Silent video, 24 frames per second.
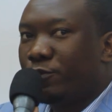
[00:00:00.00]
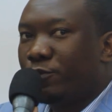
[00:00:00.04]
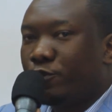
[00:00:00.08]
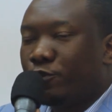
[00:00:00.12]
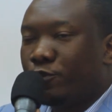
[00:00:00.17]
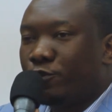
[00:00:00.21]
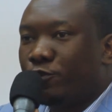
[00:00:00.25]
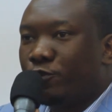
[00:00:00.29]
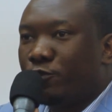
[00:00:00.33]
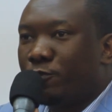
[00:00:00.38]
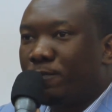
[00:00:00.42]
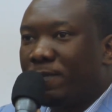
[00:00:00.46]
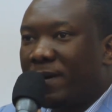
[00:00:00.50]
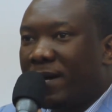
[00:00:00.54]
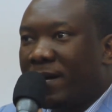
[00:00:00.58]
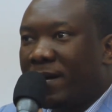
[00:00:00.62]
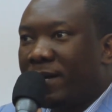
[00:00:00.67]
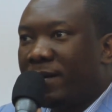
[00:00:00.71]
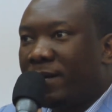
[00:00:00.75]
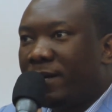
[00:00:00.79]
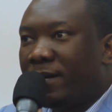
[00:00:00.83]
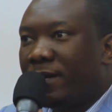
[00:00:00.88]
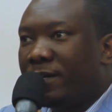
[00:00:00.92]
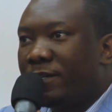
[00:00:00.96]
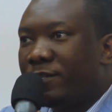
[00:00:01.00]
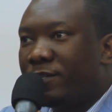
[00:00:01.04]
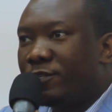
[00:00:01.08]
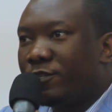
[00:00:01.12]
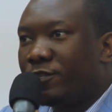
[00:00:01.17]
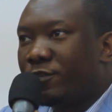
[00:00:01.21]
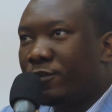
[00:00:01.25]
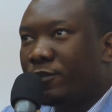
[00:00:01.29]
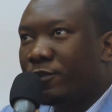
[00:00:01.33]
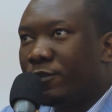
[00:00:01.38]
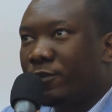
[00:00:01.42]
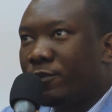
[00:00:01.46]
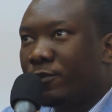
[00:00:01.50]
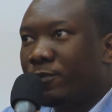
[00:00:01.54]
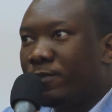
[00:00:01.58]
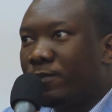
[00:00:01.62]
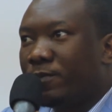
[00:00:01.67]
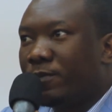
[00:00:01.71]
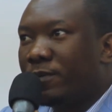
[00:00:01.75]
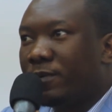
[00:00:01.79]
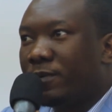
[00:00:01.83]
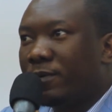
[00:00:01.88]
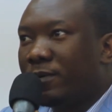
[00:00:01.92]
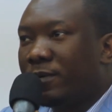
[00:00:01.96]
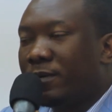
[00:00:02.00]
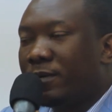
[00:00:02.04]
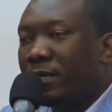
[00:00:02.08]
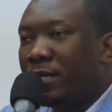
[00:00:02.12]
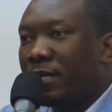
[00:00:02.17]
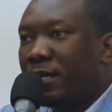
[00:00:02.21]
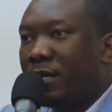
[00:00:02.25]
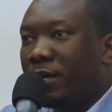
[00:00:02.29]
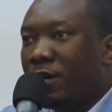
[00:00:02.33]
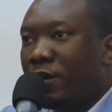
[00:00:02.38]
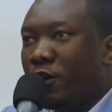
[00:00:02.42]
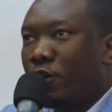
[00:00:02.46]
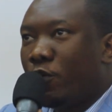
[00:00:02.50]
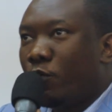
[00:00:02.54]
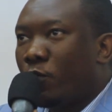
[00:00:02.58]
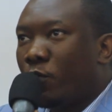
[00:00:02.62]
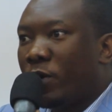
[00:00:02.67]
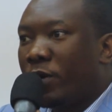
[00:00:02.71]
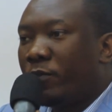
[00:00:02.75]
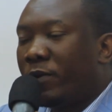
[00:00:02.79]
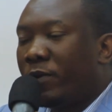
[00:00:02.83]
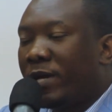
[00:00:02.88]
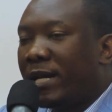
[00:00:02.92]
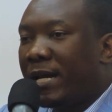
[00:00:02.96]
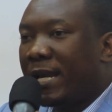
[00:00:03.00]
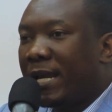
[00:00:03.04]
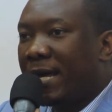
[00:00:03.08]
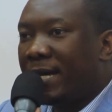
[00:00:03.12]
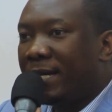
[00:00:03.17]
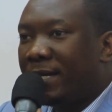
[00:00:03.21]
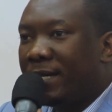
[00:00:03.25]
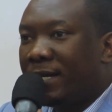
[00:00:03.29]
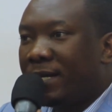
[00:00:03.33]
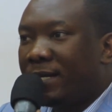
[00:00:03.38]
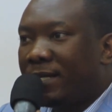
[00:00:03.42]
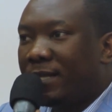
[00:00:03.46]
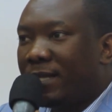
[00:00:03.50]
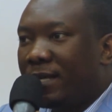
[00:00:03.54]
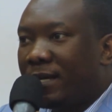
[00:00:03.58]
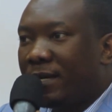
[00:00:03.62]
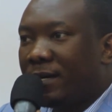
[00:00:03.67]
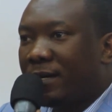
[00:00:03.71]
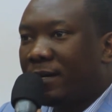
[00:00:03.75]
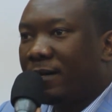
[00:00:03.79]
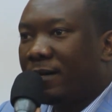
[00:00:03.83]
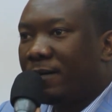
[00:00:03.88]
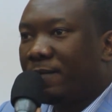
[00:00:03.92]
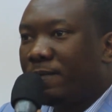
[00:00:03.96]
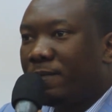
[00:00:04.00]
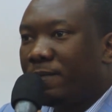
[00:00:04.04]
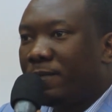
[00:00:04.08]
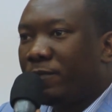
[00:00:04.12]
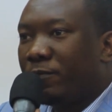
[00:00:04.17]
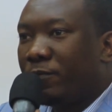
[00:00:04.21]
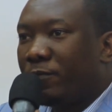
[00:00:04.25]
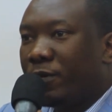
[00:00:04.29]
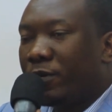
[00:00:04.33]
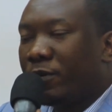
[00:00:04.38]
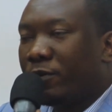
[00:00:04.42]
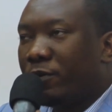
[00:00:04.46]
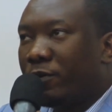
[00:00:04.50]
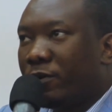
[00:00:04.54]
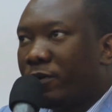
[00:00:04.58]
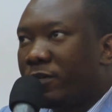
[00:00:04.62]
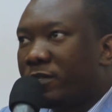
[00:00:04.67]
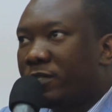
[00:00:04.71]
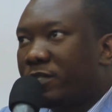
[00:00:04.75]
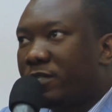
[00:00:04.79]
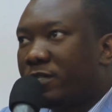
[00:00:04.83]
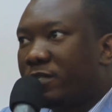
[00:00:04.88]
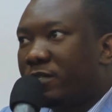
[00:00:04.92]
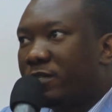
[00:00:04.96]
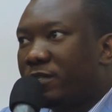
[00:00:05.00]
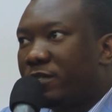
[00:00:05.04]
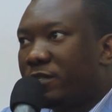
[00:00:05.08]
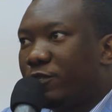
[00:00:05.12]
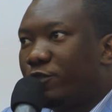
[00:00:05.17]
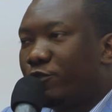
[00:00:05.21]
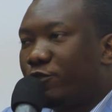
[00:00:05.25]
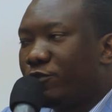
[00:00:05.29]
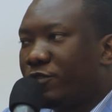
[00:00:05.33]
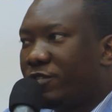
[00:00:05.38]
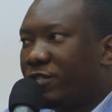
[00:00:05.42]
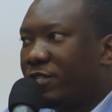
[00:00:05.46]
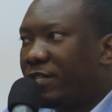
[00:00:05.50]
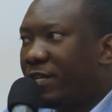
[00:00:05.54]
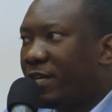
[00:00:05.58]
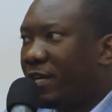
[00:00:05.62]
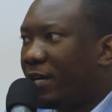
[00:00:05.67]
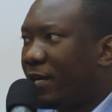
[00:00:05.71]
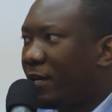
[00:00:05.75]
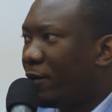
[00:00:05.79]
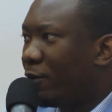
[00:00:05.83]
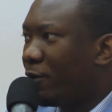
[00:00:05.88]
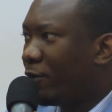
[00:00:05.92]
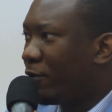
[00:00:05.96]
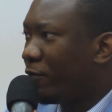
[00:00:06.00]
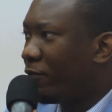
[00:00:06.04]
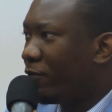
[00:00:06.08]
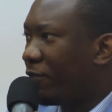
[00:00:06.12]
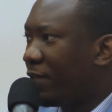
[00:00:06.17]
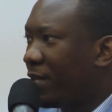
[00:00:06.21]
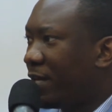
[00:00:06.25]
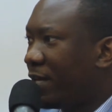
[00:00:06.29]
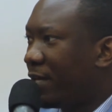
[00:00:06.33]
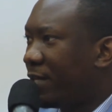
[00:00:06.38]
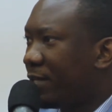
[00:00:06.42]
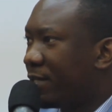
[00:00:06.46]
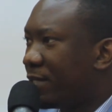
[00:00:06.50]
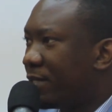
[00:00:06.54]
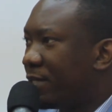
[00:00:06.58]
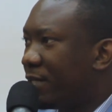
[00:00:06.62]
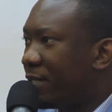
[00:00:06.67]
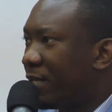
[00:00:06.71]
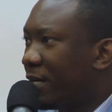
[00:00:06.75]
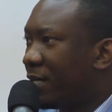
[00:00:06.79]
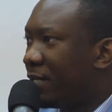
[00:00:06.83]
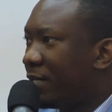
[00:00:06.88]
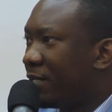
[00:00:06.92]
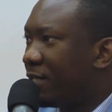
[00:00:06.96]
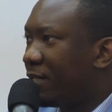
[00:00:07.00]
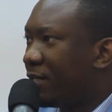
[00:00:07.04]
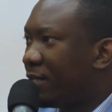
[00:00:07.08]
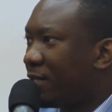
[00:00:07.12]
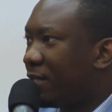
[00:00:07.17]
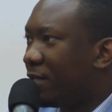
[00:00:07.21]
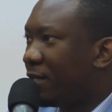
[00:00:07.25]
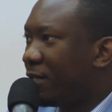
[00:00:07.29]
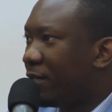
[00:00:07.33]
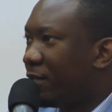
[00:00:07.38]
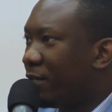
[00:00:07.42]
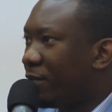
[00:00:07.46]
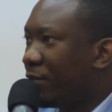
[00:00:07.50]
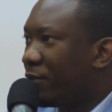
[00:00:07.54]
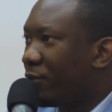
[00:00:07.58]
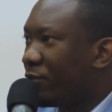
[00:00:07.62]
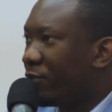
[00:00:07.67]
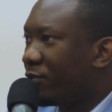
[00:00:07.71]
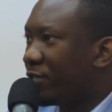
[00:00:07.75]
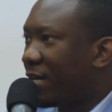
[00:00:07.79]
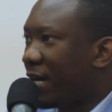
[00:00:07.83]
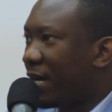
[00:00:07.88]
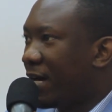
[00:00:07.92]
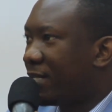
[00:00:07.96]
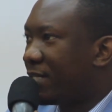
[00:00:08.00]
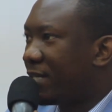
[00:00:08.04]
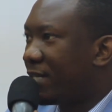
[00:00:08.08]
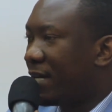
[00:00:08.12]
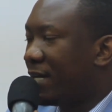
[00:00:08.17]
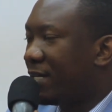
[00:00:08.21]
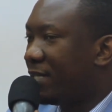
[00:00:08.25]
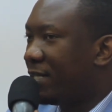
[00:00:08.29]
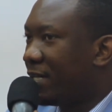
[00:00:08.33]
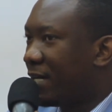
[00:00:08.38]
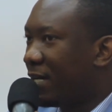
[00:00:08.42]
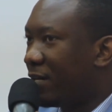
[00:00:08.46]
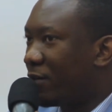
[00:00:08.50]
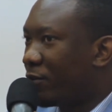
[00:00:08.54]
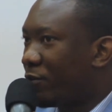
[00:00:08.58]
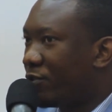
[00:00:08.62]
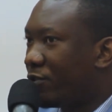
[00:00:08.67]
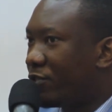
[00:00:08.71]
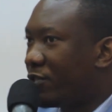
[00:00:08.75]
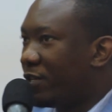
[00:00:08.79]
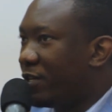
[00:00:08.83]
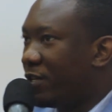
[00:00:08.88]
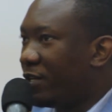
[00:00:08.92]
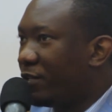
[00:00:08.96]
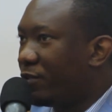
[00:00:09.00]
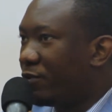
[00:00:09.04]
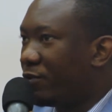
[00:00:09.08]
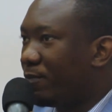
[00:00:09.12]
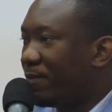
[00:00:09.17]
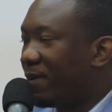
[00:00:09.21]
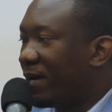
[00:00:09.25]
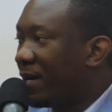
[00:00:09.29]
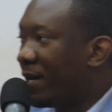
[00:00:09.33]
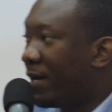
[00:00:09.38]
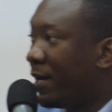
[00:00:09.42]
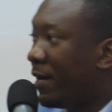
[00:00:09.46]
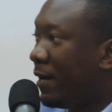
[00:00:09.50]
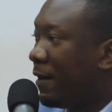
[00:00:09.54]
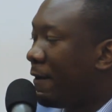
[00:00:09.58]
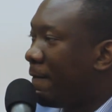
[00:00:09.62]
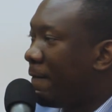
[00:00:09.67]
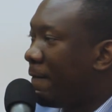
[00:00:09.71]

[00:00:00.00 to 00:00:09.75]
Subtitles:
to Dubai, and so when we landed there, we got to see a lot of things that those guys had done concerning Dubai.